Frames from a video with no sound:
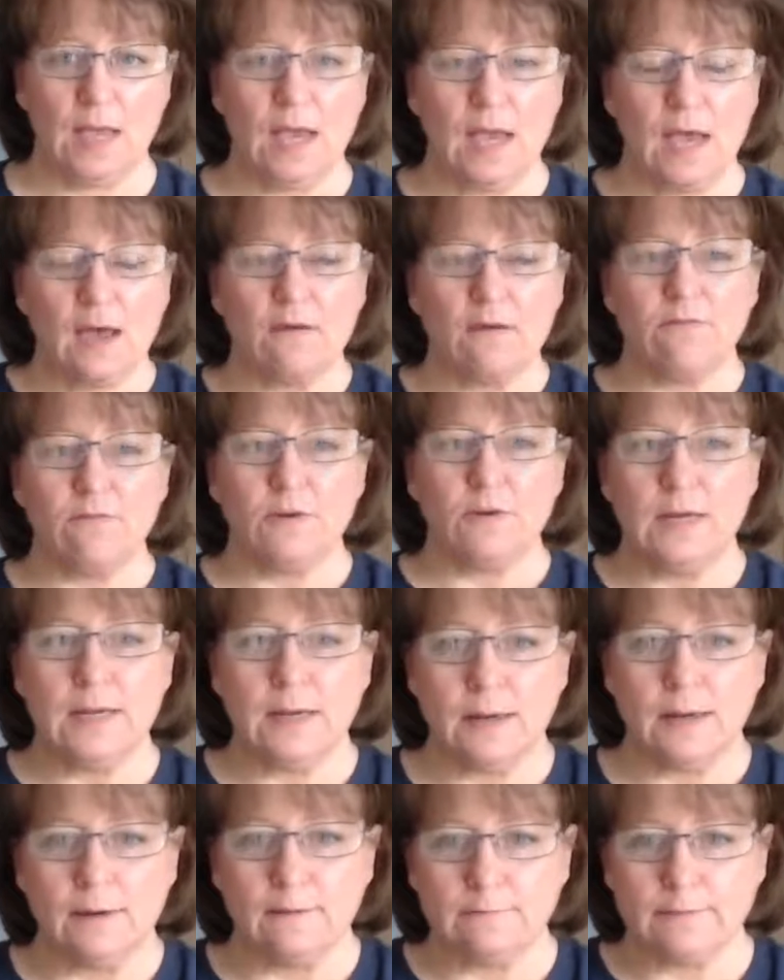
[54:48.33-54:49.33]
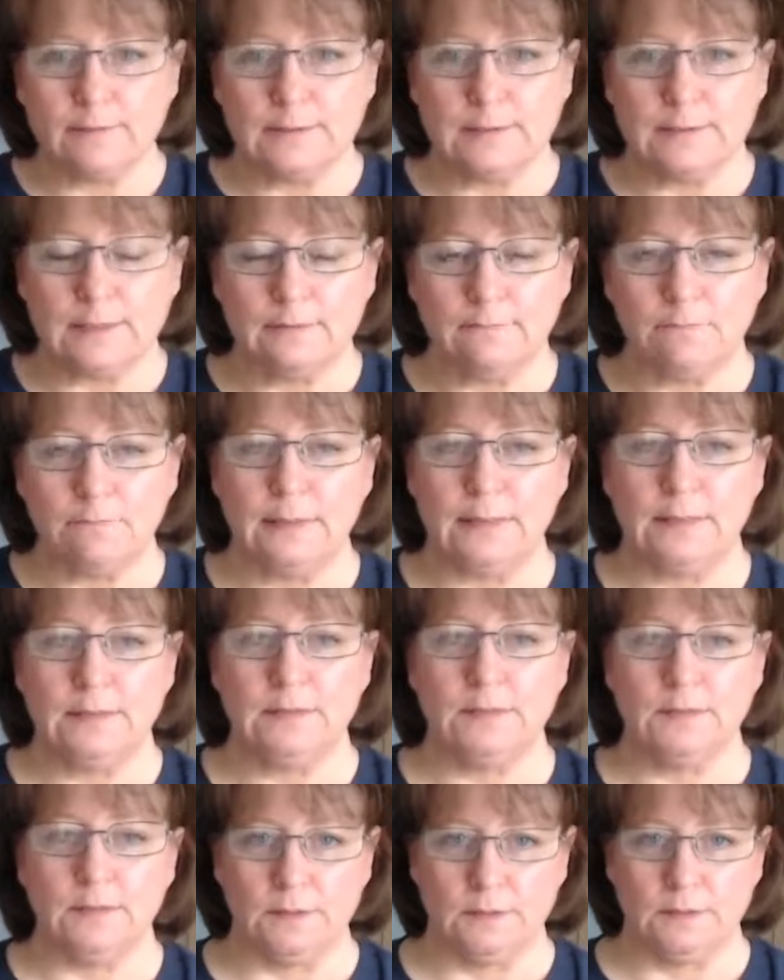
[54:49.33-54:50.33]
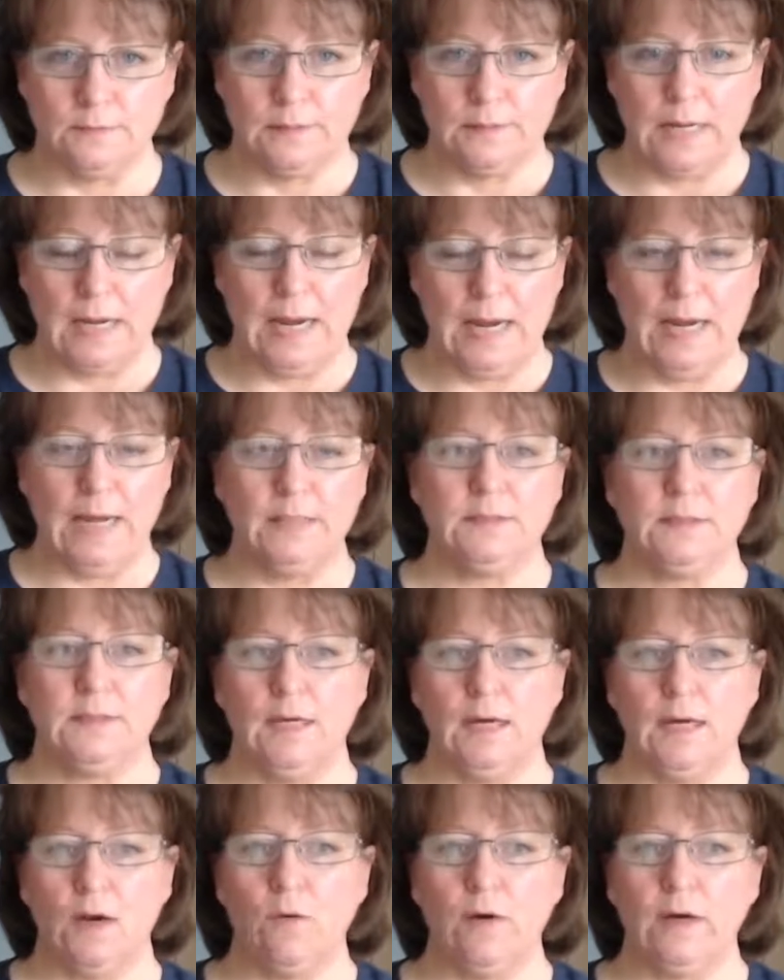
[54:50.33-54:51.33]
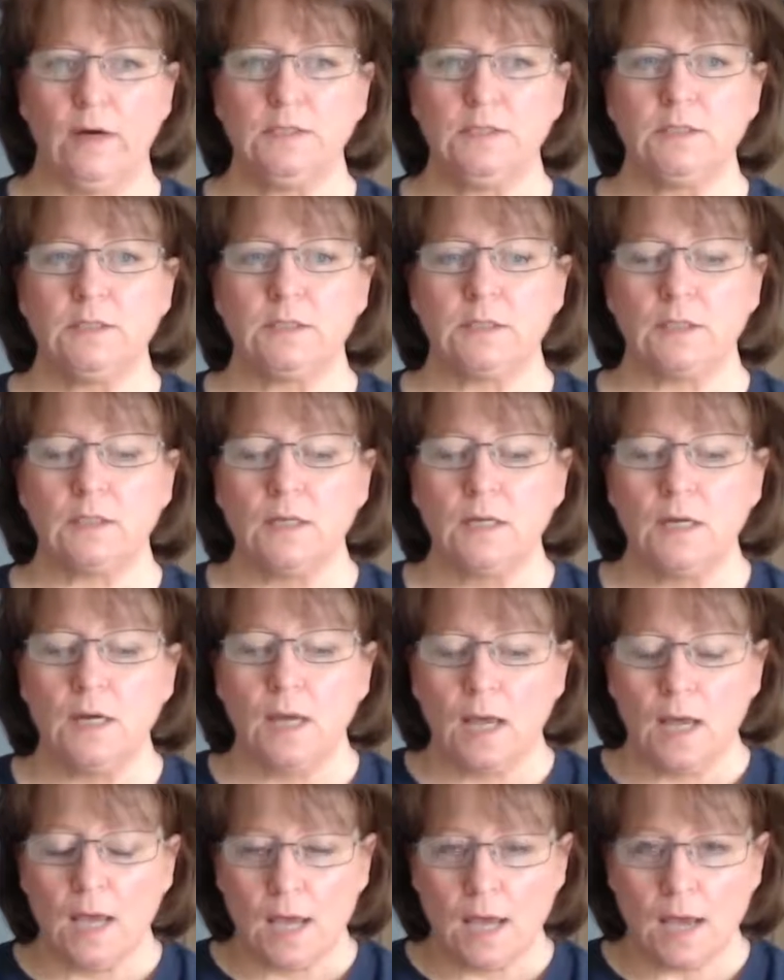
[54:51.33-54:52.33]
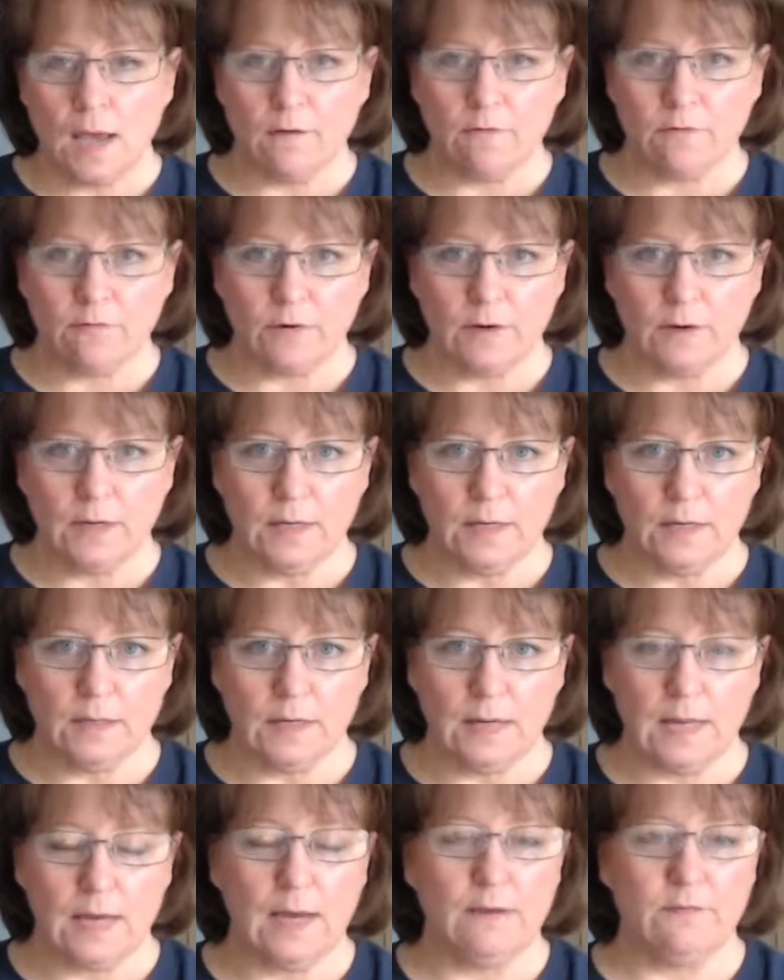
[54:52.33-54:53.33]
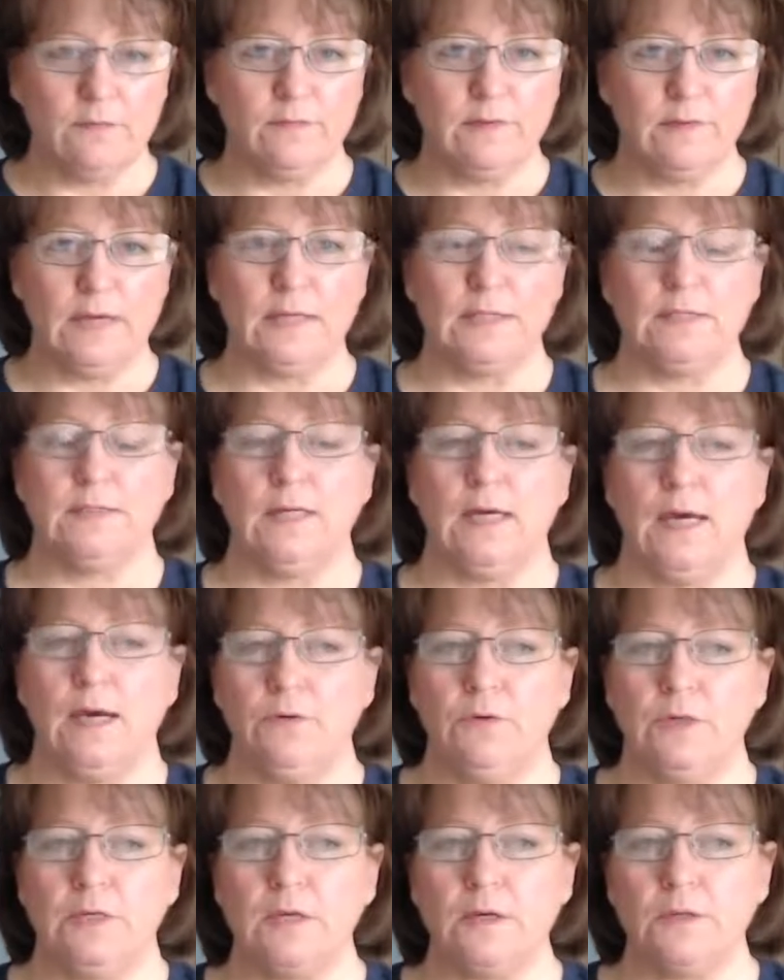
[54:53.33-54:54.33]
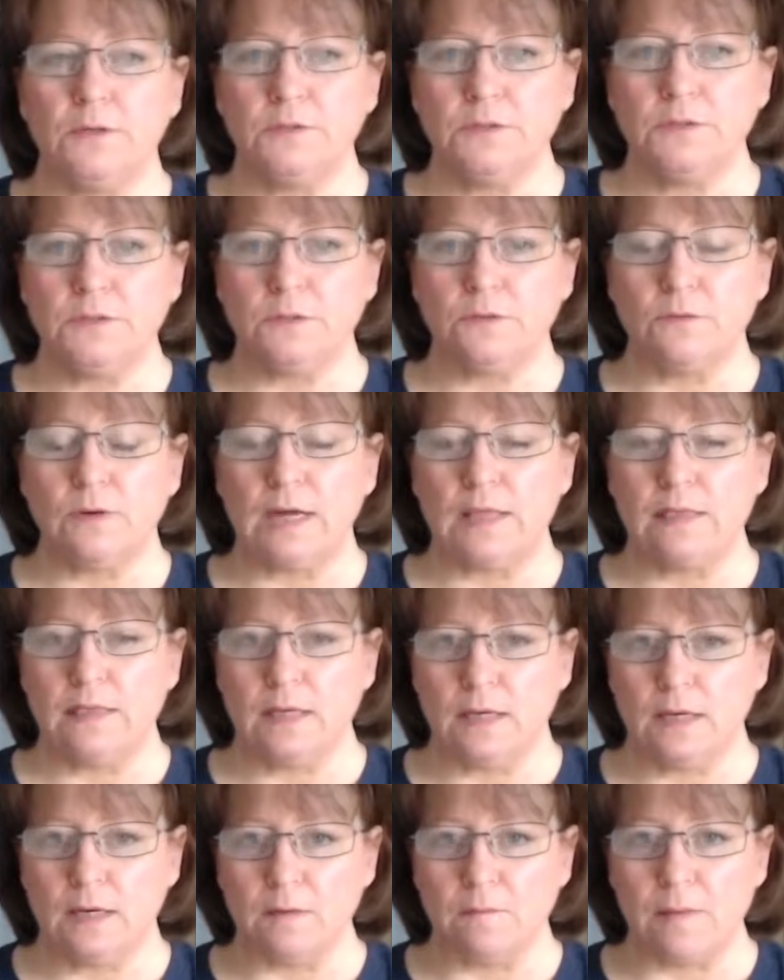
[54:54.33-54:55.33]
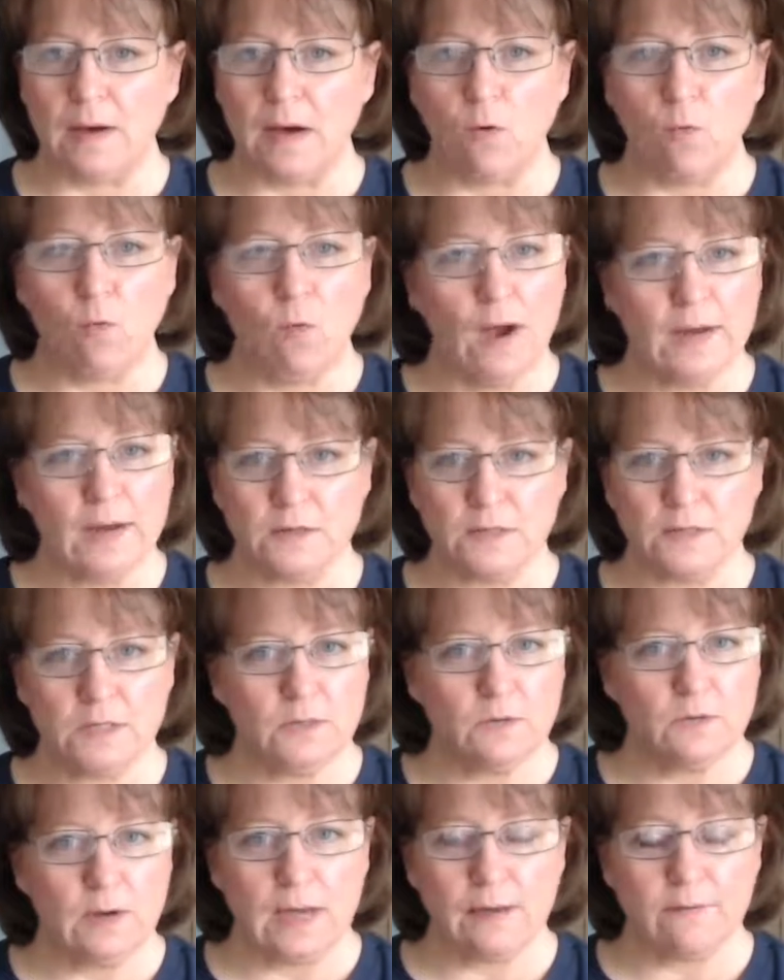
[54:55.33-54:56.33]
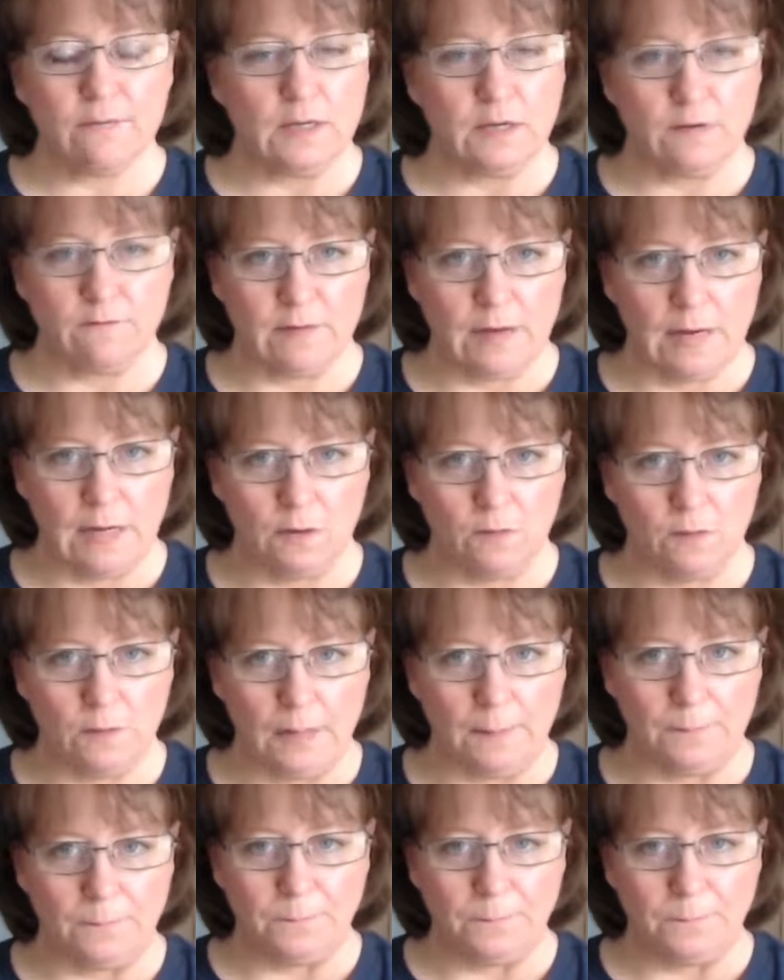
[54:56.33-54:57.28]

Every conference I've been to, I asked that question. Every live event I would go to, I think about why aren't you having a follow up?